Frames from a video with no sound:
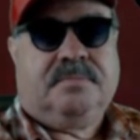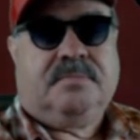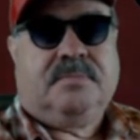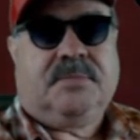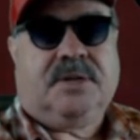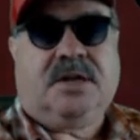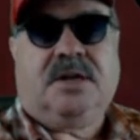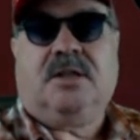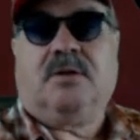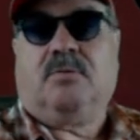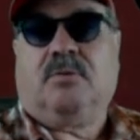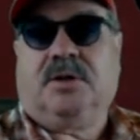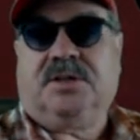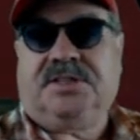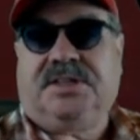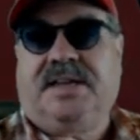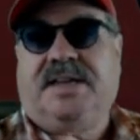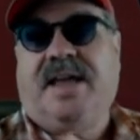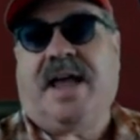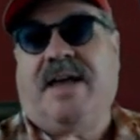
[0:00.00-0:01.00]
In other words,
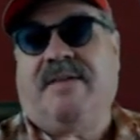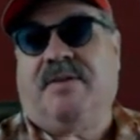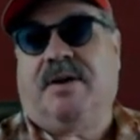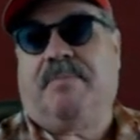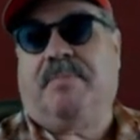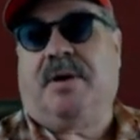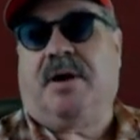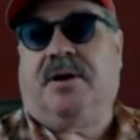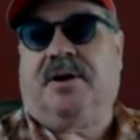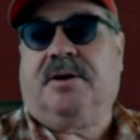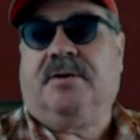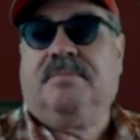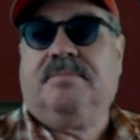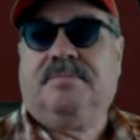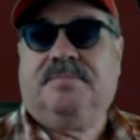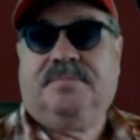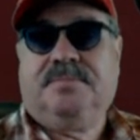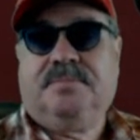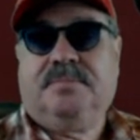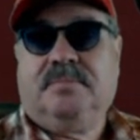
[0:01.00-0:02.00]
he gave up on her.
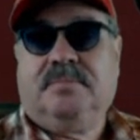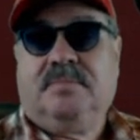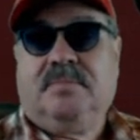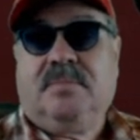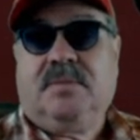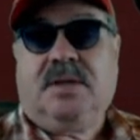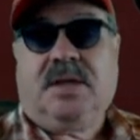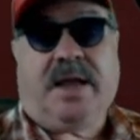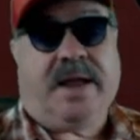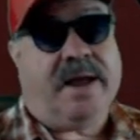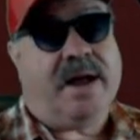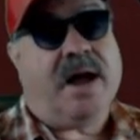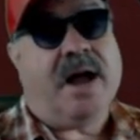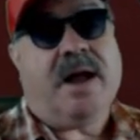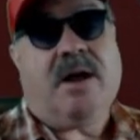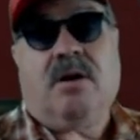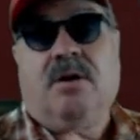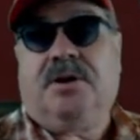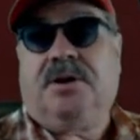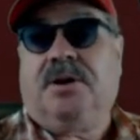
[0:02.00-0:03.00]
He
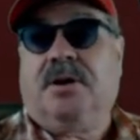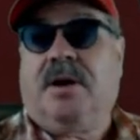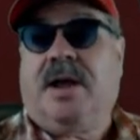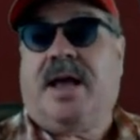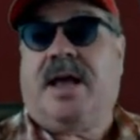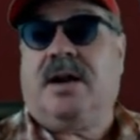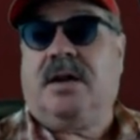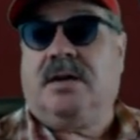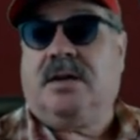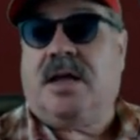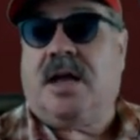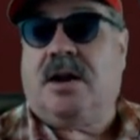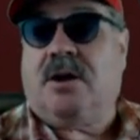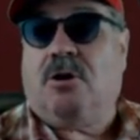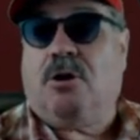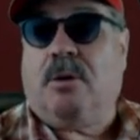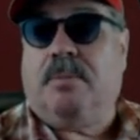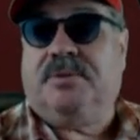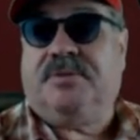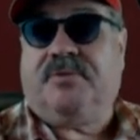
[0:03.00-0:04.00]
hired her, had a lot of
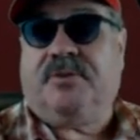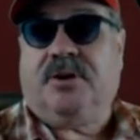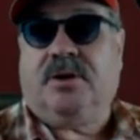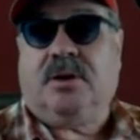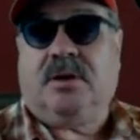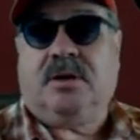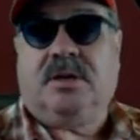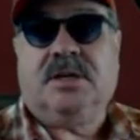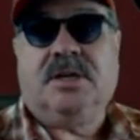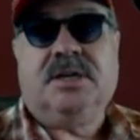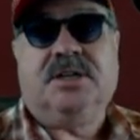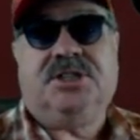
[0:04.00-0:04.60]
hopes for her.